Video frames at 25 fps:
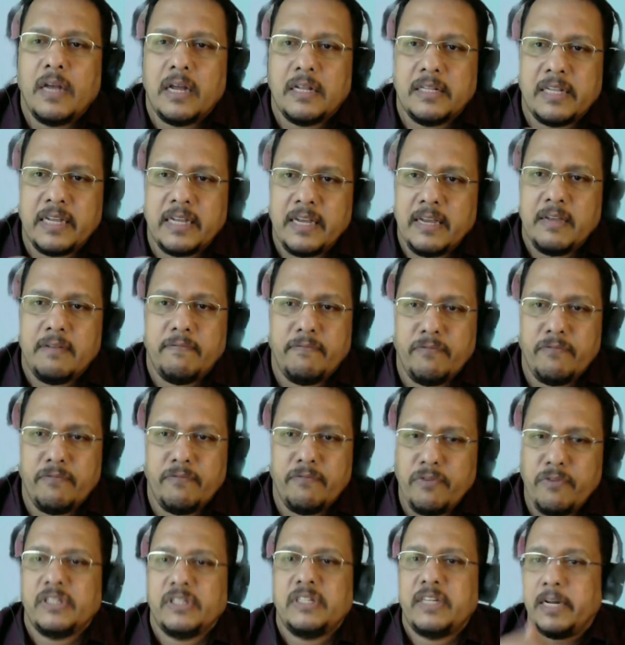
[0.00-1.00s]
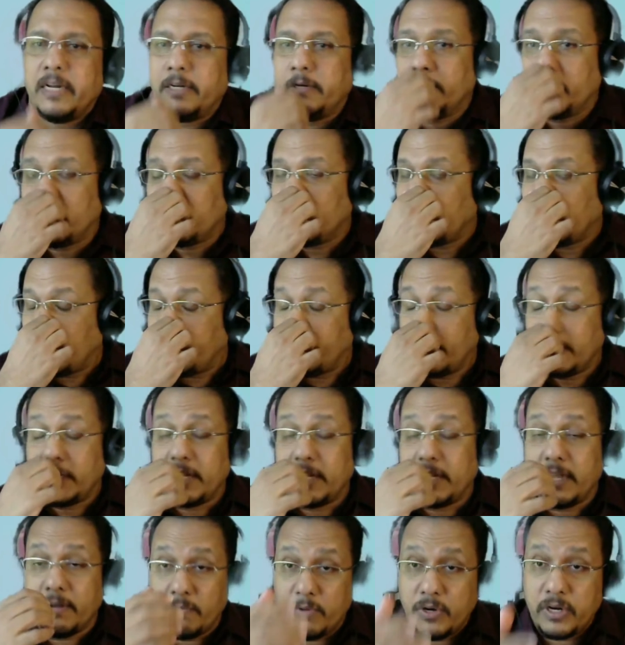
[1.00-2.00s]
they would
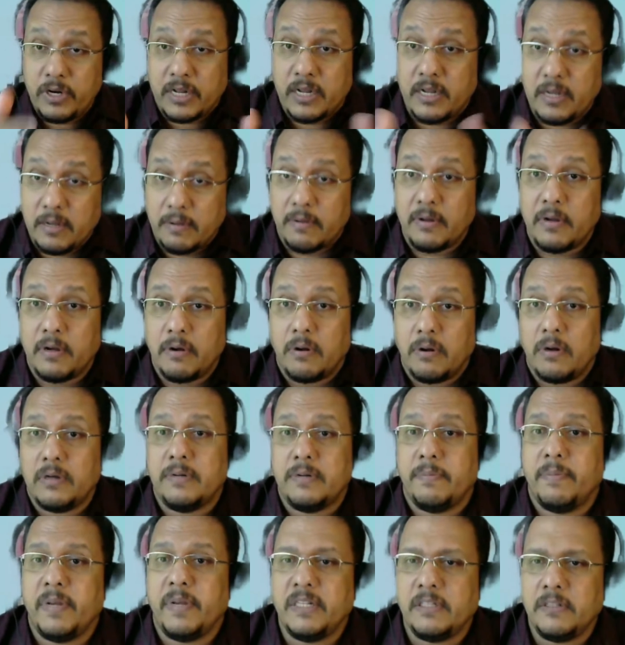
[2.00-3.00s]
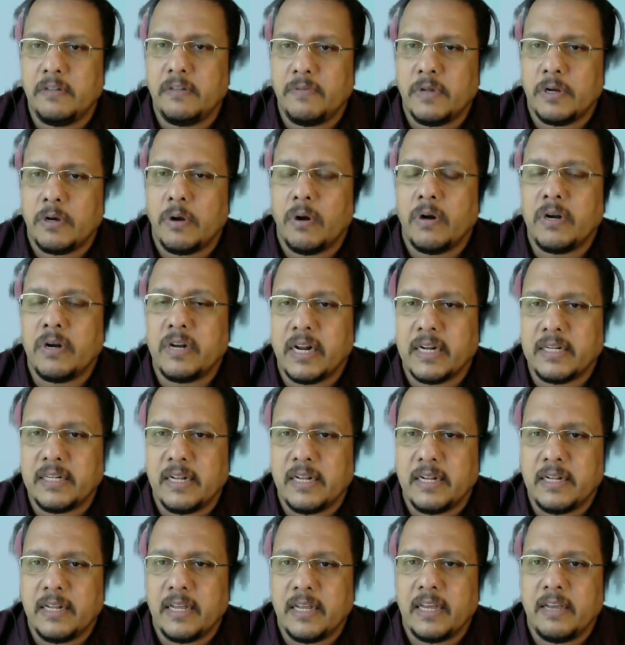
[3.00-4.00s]
they would, on the basis of the contract
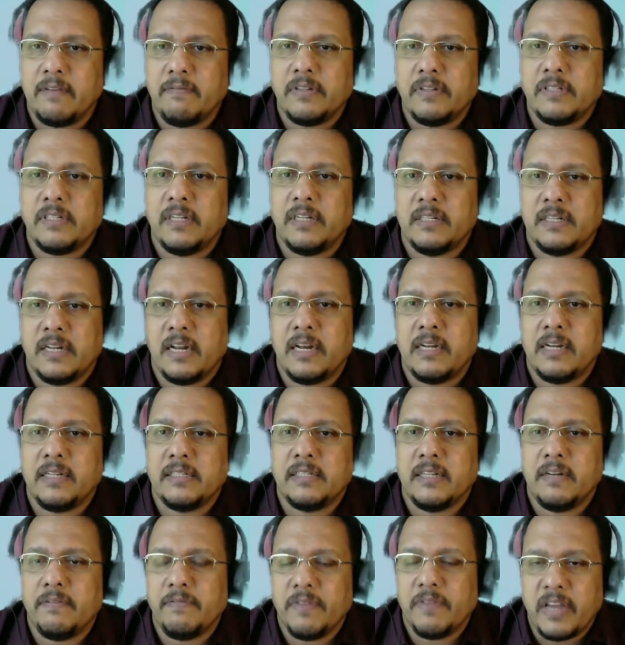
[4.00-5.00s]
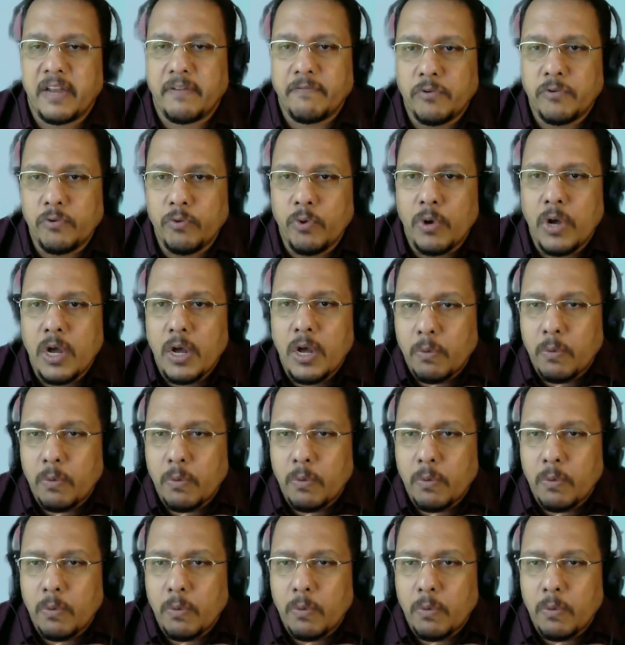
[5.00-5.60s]
that they give us, they tell us that we have to